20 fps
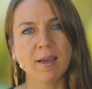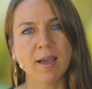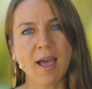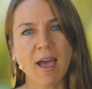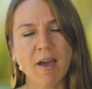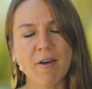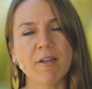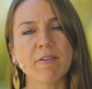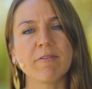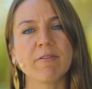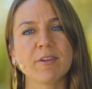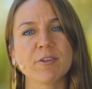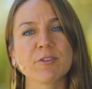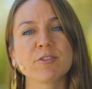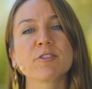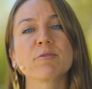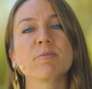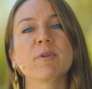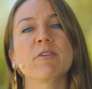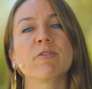how it feels
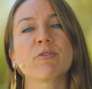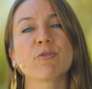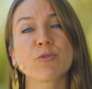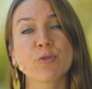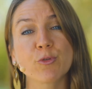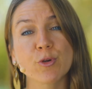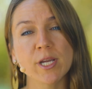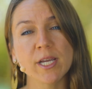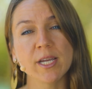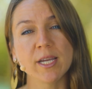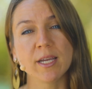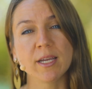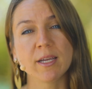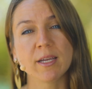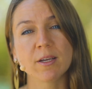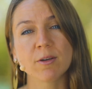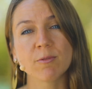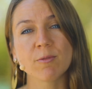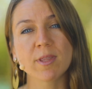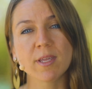to be free
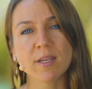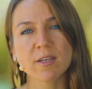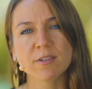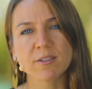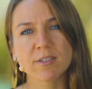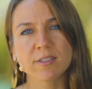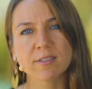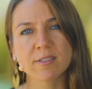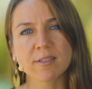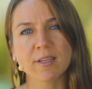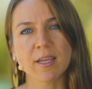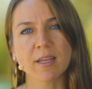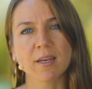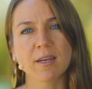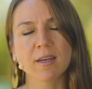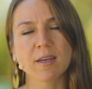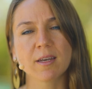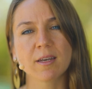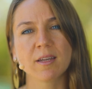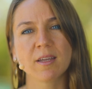within your
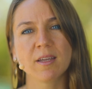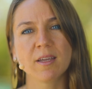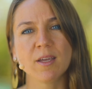skin,